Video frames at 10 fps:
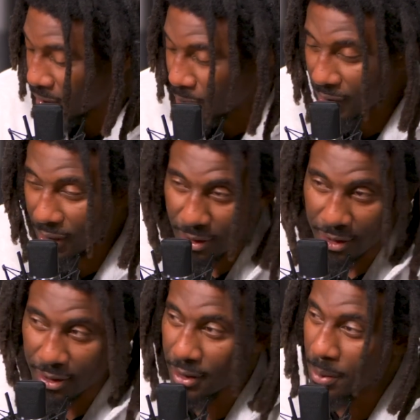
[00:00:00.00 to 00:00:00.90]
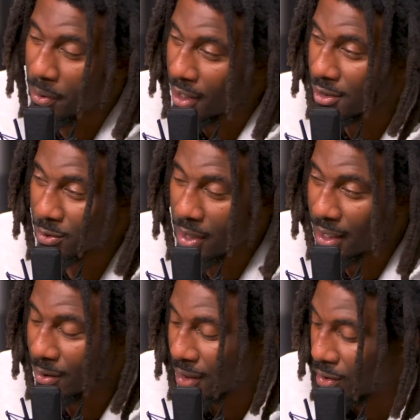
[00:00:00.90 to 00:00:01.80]
The bus is
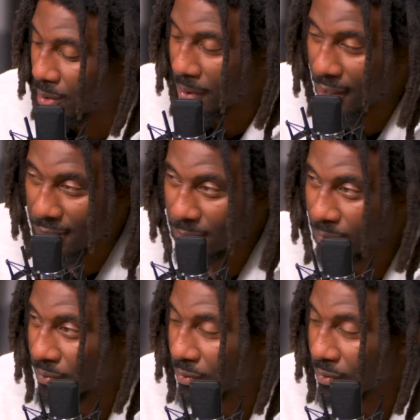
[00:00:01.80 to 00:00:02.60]
ready. Get on the bus.